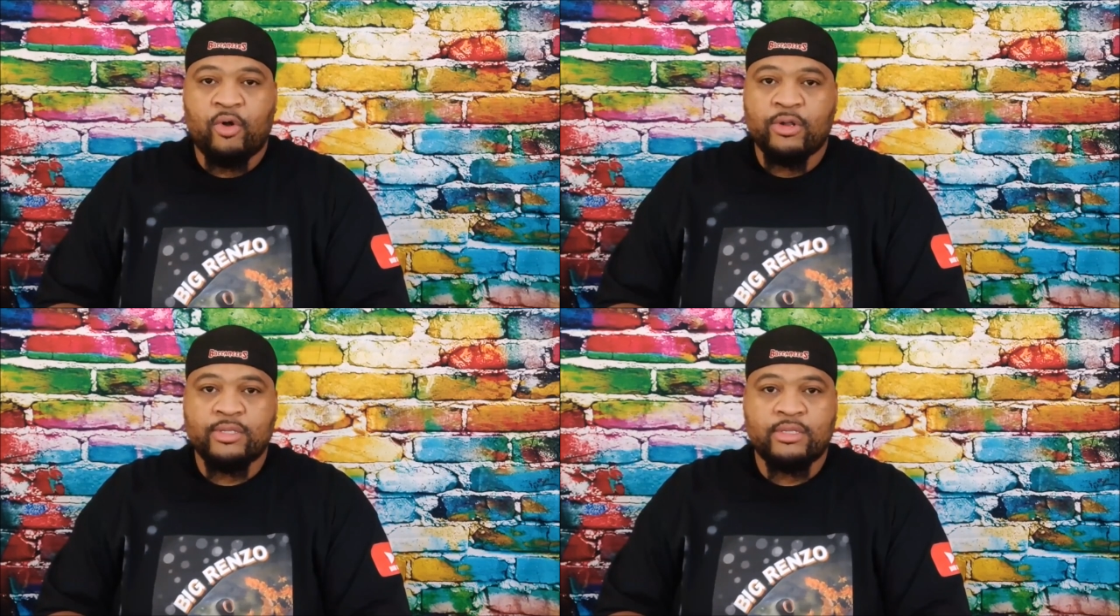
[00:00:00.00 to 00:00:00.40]

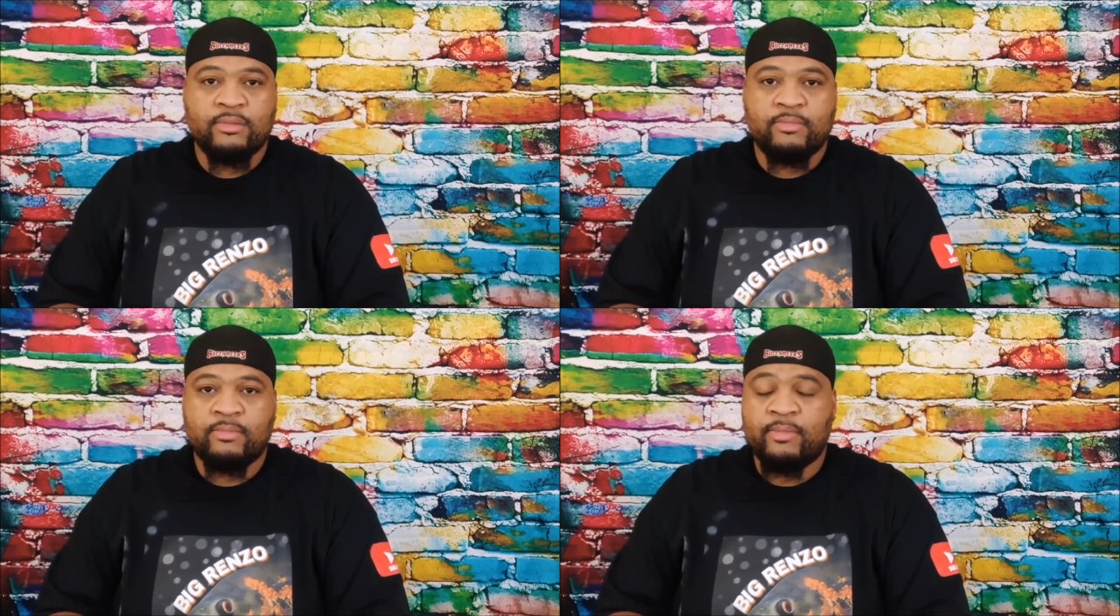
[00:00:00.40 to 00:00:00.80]

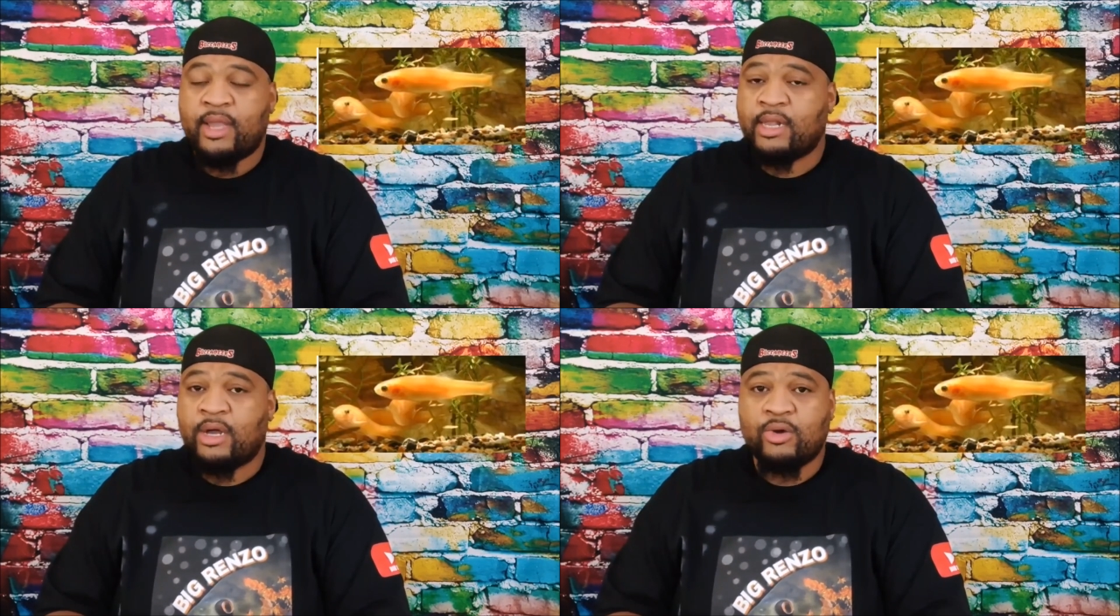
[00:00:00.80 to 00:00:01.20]
course,
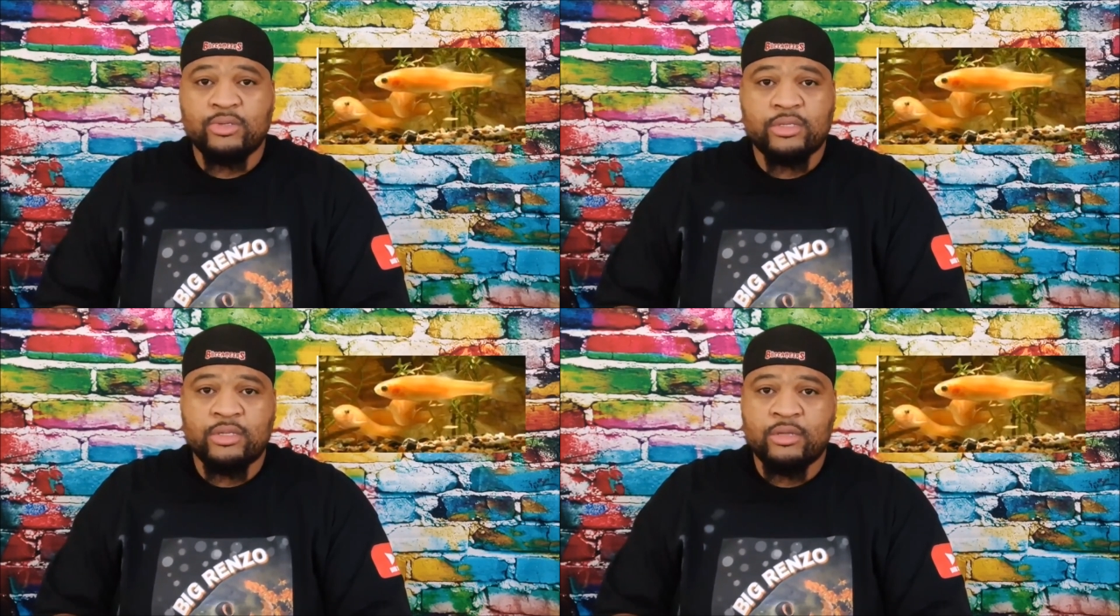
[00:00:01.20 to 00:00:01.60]

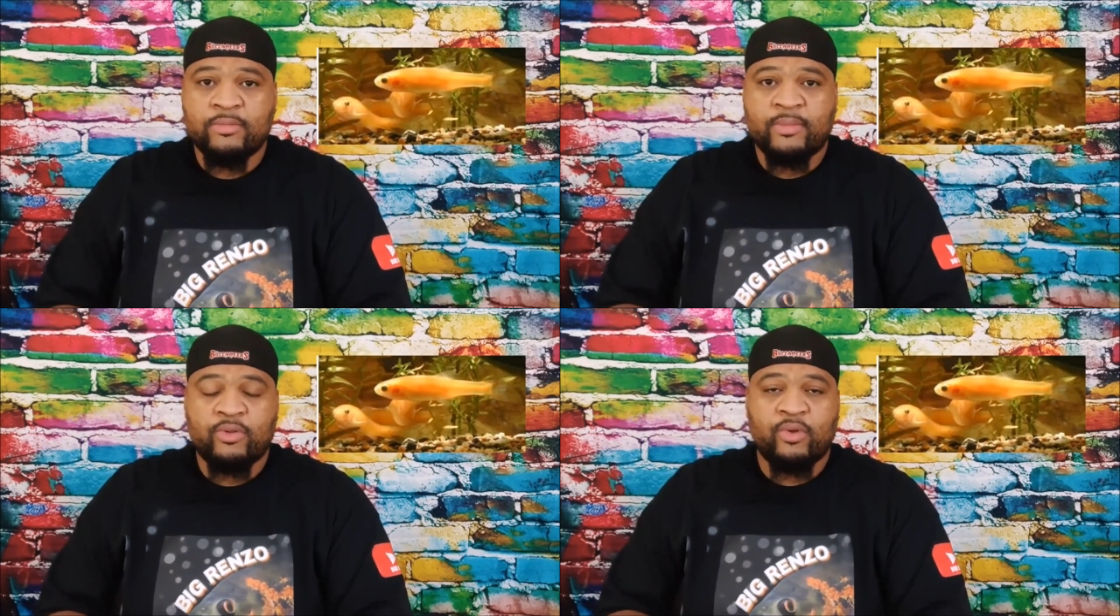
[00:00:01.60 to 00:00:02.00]
minnows,
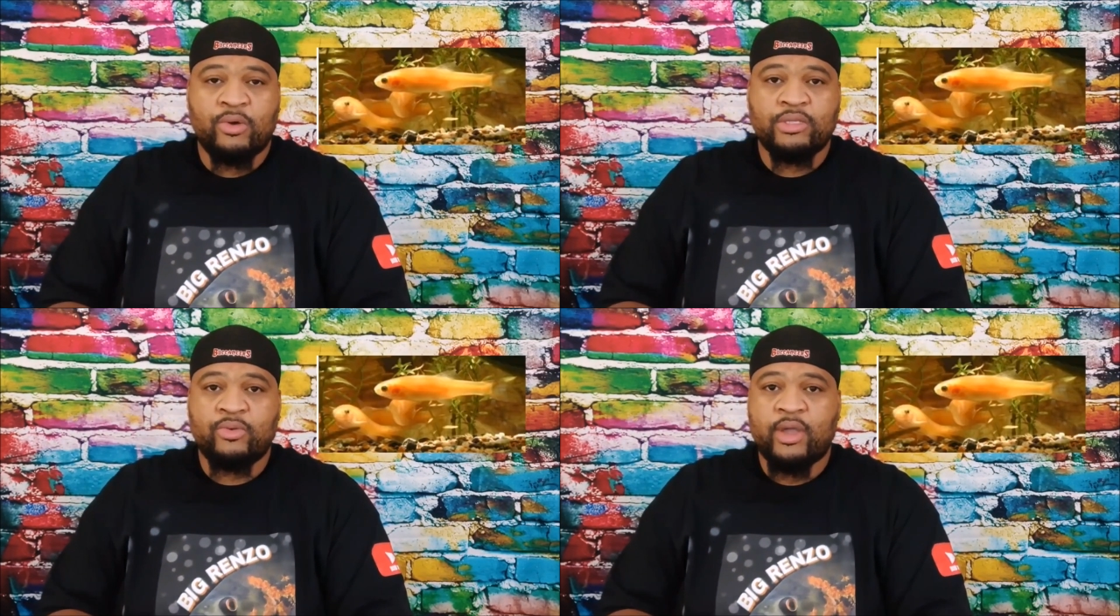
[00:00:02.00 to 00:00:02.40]

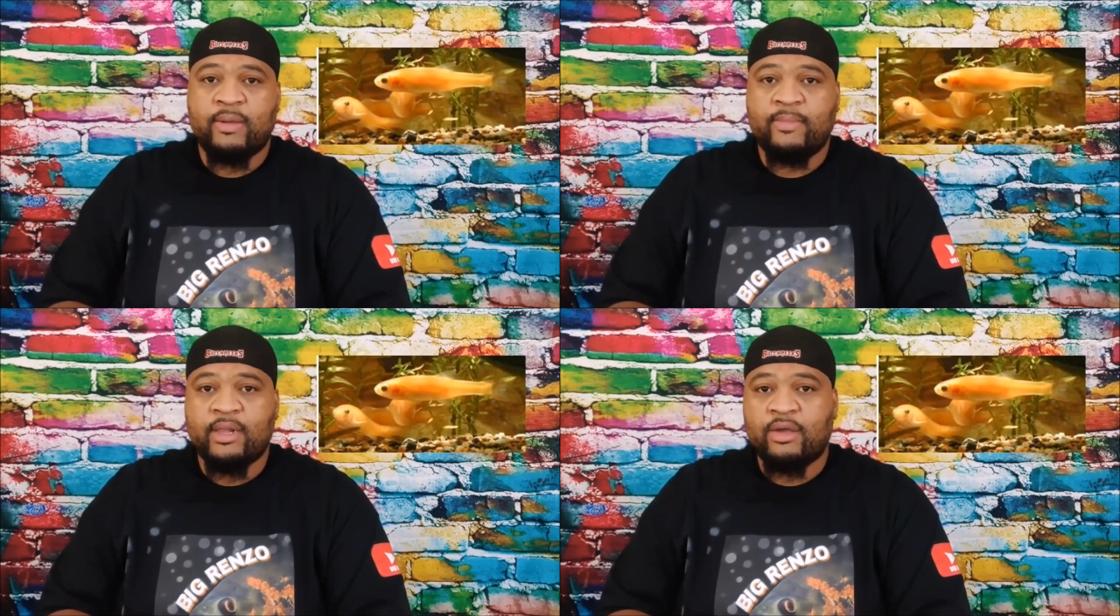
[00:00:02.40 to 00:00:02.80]
rosy
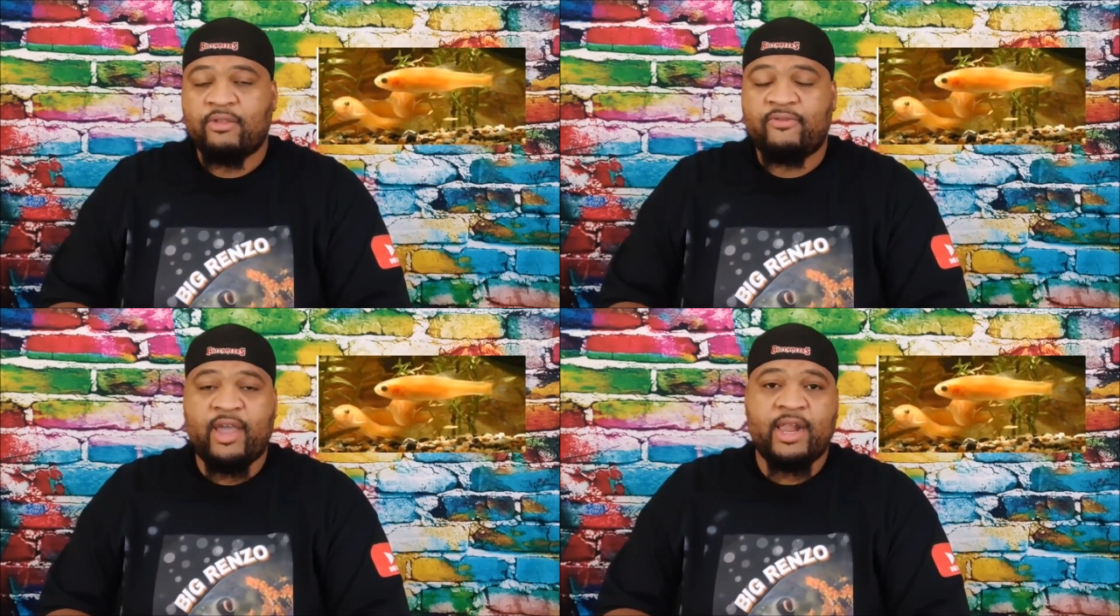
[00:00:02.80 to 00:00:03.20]
red minnows,